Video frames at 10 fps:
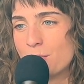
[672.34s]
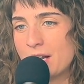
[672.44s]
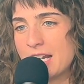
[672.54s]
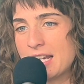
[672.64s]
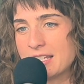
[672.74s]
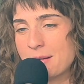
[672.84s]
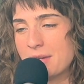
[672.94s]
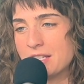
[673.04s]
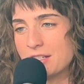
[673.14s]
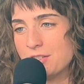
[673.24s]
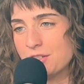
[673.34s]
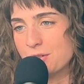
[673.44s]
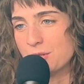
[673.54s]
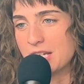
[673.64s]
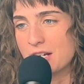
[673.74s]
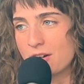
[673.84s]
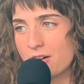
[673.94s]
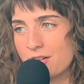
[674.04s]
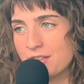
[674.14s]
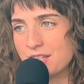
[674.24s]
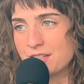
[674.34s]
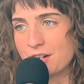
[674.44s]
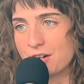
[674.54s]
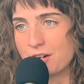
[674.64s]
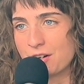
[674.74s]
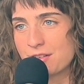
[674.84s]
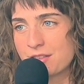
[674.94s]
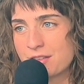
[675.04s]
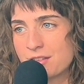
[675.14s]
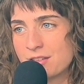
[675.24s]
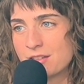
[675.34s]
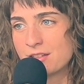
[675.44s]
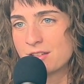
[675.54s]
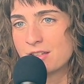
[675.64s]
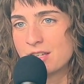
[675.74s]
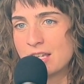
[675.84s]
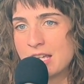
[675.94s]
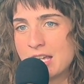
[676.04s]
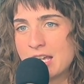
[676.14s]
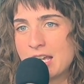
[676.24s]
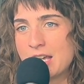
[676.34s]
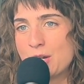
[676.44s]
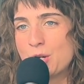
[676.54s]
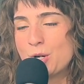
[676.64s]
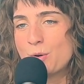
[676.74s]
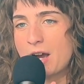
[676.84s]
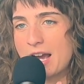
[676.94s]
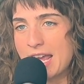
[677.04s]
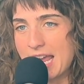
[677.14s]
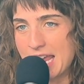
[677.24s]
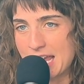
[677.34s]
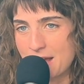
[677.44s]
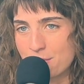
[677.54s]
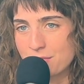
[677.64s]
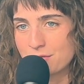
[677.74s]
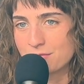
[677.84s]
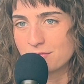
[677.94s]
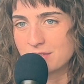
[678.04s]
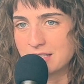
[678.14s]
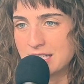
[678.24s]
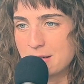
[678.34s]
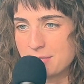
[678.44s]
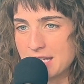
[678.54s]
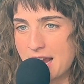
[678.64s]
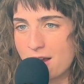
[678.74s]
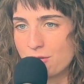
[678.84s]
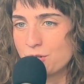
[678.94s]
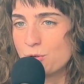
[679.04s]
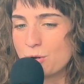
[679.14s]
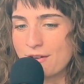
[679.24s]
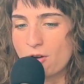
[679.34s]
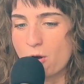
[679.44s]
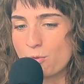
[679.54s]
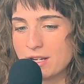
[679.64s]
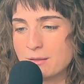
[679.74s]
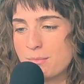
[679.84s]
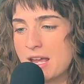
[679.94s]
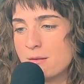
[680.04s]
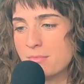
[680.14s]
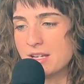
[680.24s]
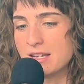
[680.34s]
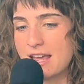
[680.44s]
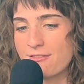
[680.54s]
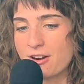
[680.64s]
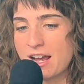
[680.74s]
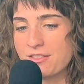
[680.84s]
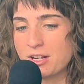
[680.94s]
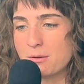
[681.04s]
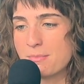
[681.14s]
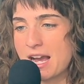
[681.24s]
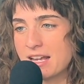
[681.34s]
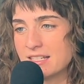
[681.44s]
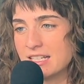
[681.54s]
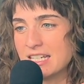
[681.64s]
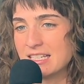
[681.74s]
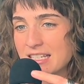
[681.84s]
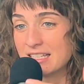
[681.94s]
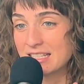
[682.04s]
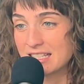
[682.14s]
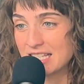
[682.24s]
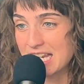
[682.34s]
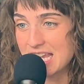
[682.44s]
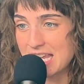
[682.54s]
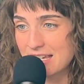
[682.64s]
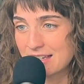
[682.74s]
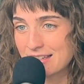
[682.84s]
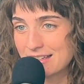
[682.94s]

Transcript: what it is I'm meant to do here on this earth, who I am deep down, who I've always been, but never had the capacity to see